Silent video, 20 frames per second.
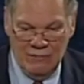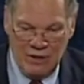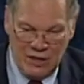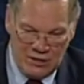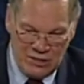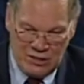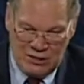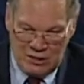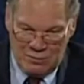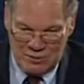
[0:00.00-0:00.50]
the
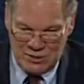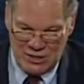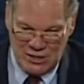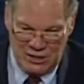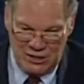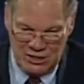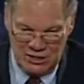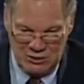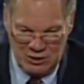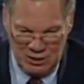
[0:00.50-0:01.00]
placenta just
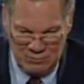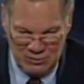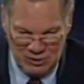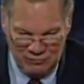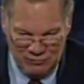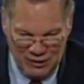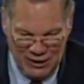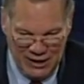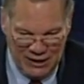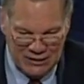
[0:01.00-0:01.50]
becomes a
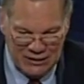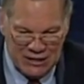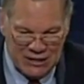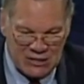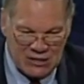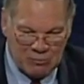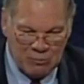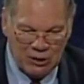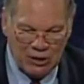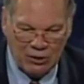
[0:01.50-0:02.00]
flat disc, but
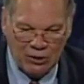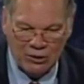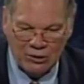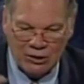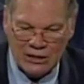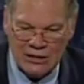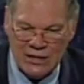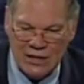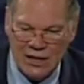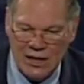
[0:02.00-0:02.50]
early
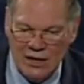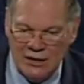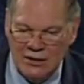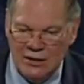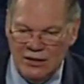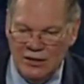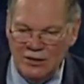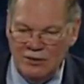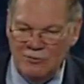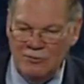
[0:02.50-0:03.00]
on here,
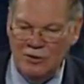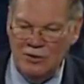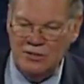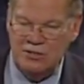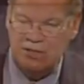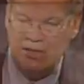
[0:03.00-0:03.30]
for example,